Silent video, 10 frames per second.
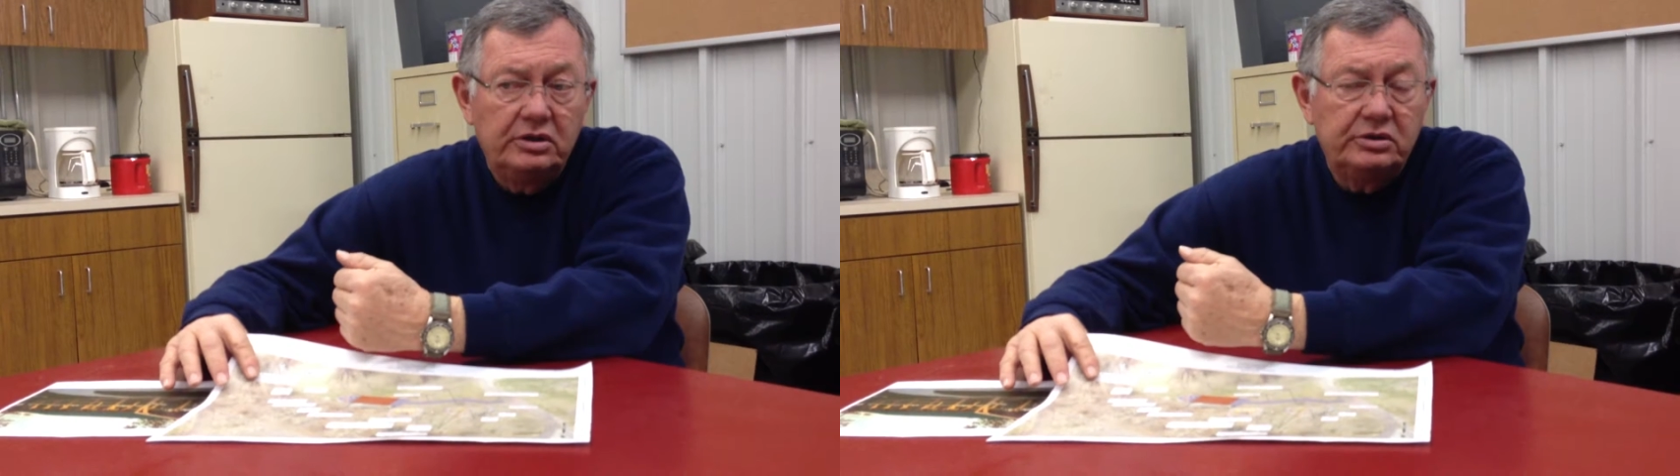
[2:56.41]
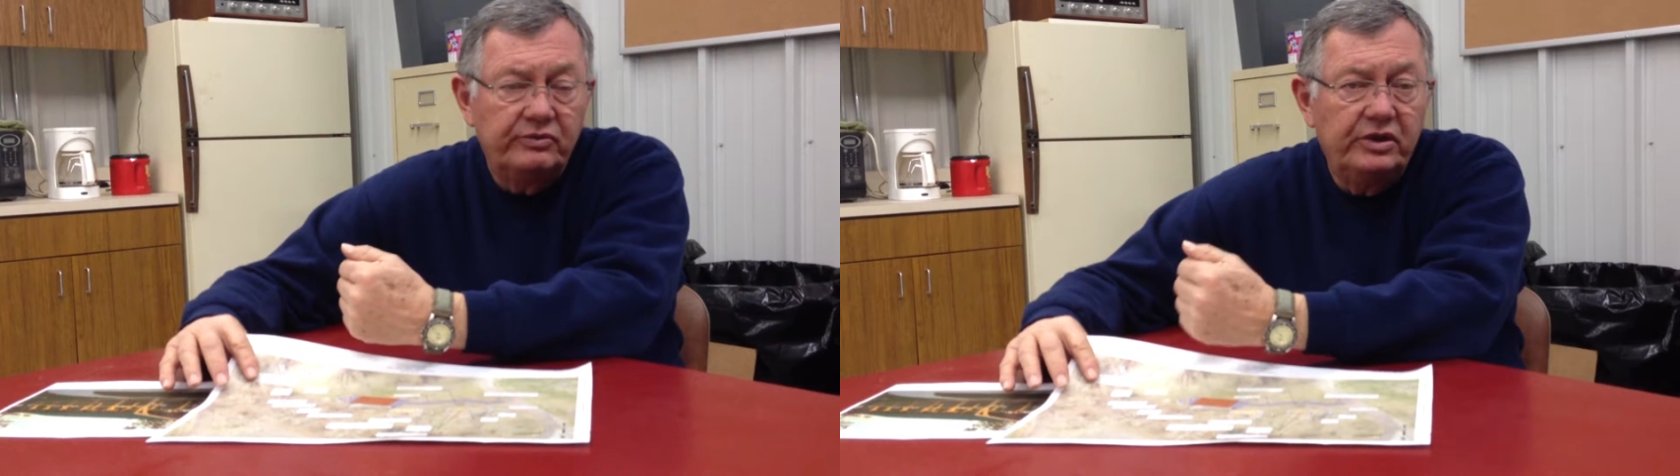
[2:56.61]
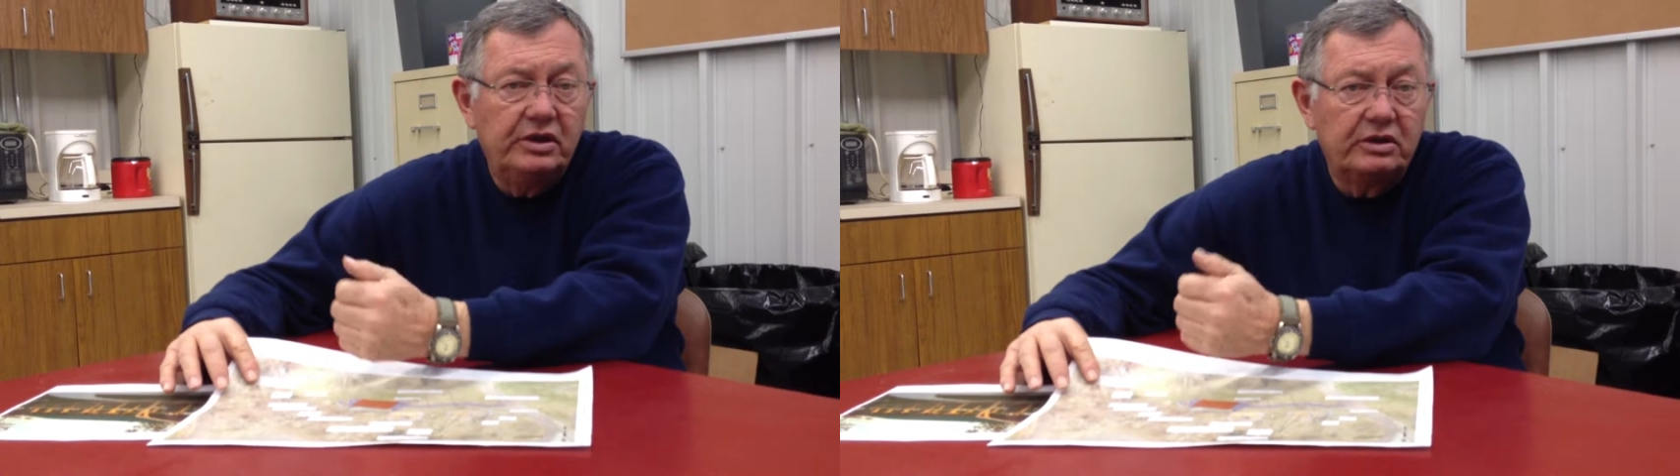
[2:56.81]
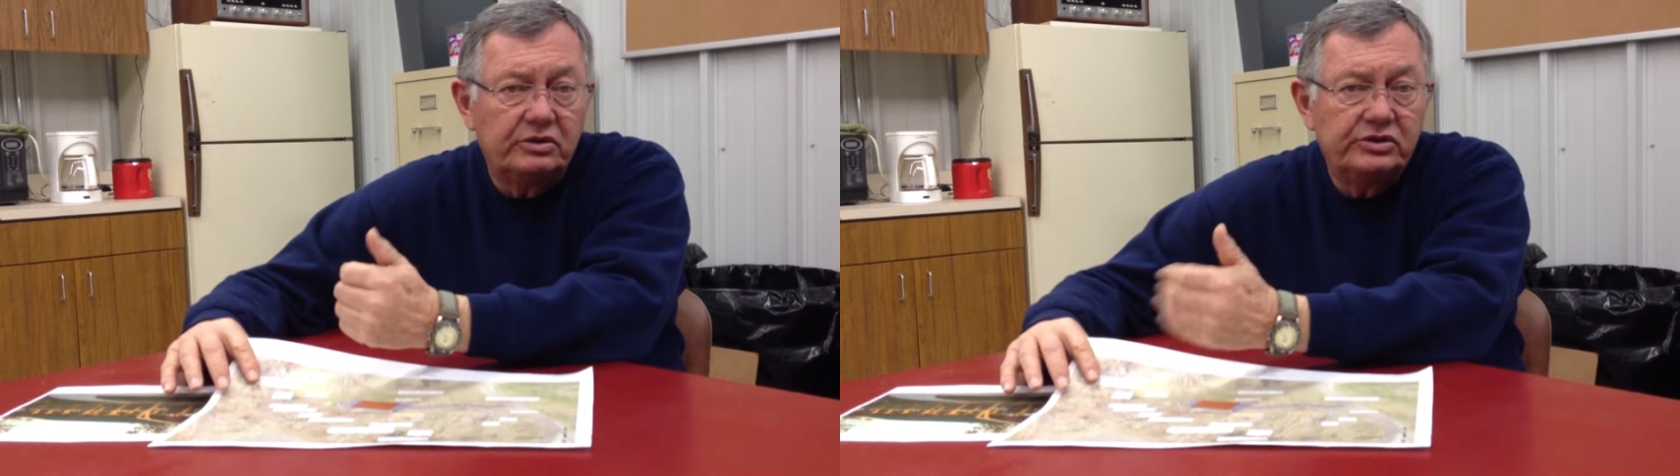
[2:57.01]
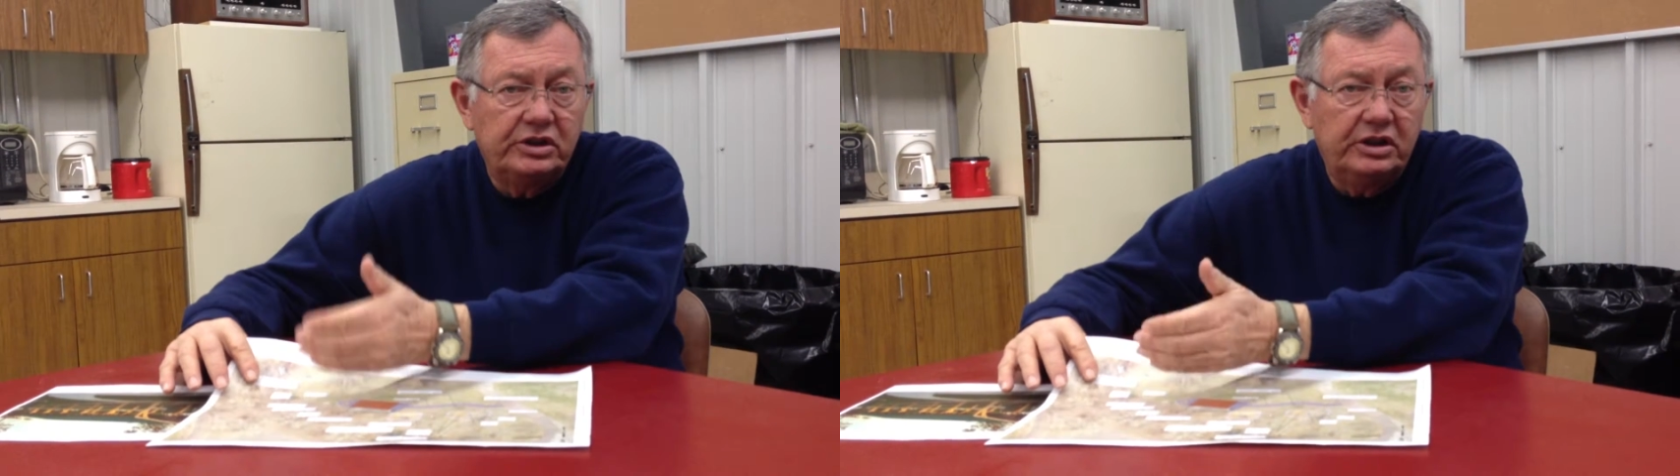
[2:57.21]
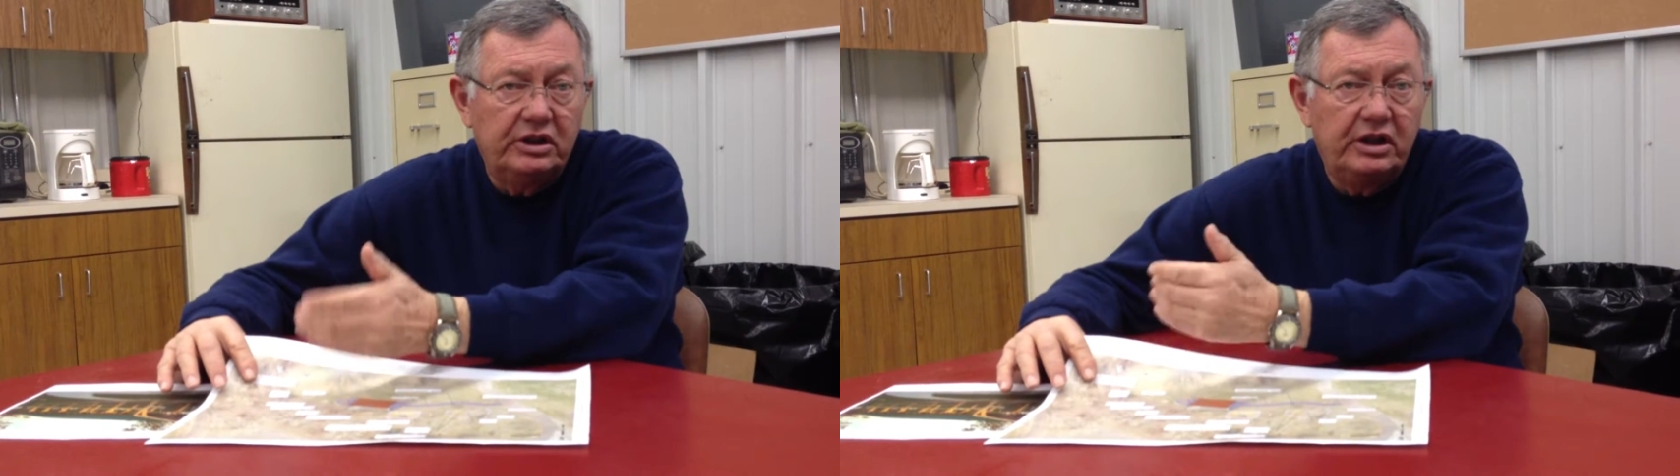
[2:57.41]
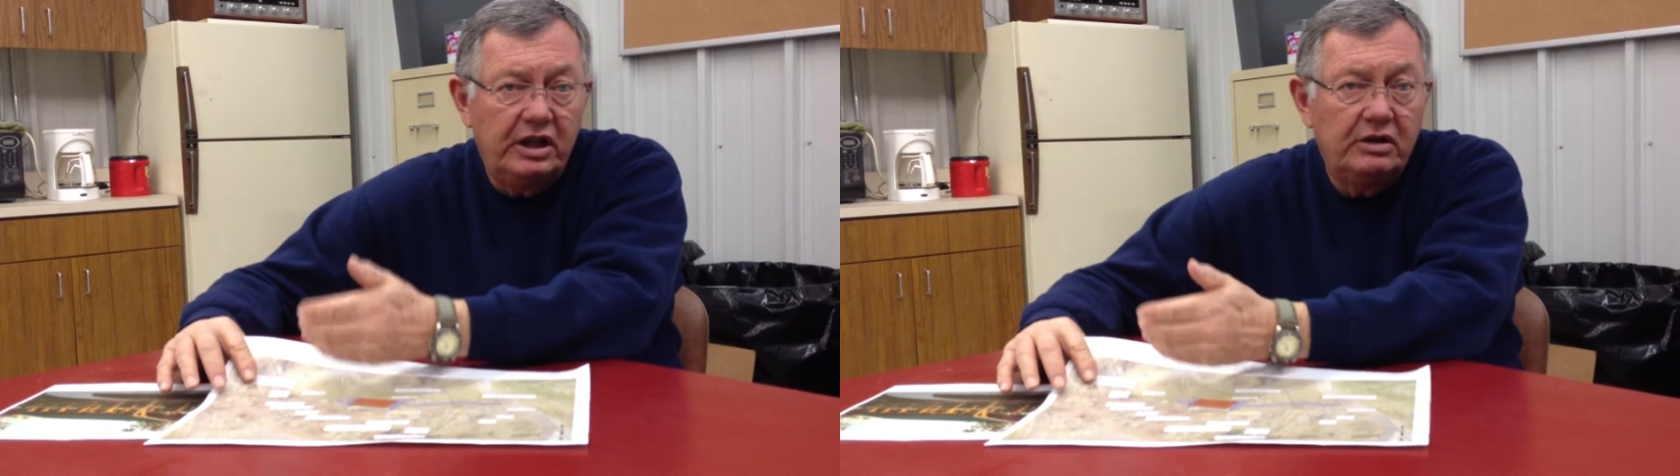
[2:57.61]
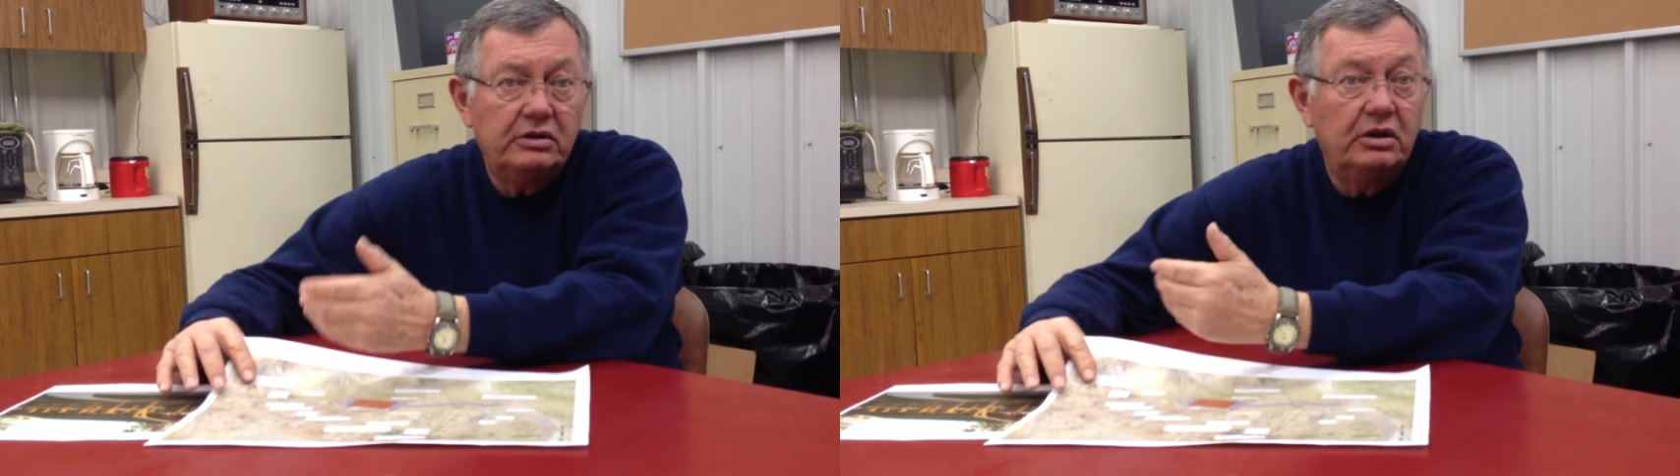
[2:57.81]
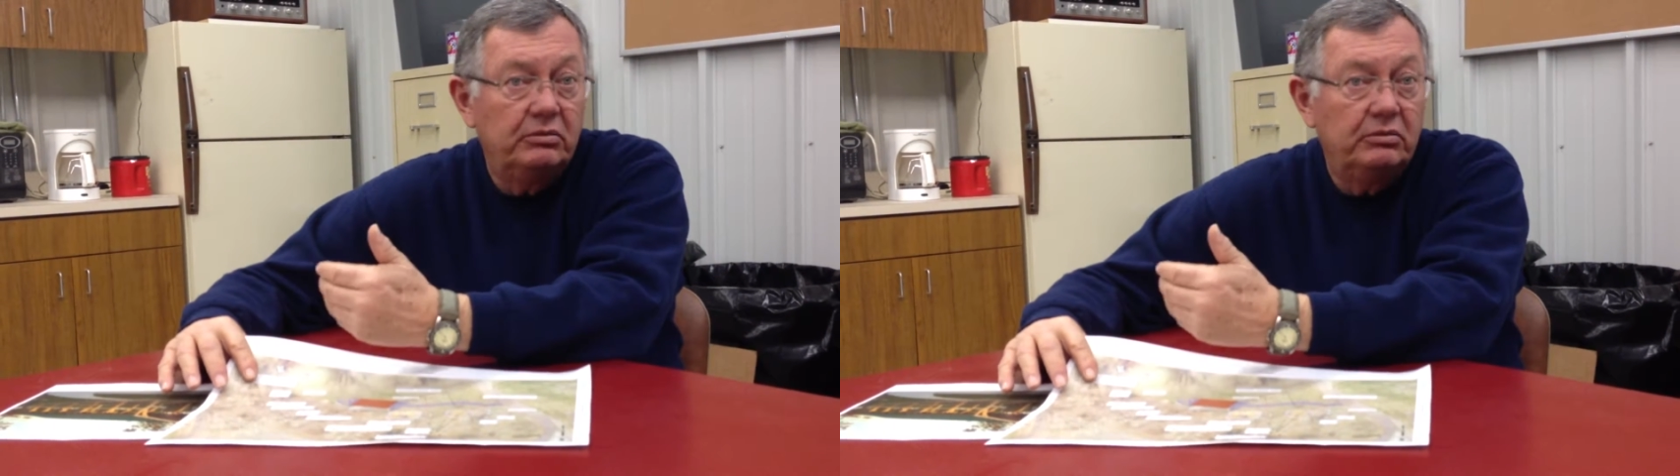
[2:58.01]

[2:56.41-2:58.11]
some vehicles in and out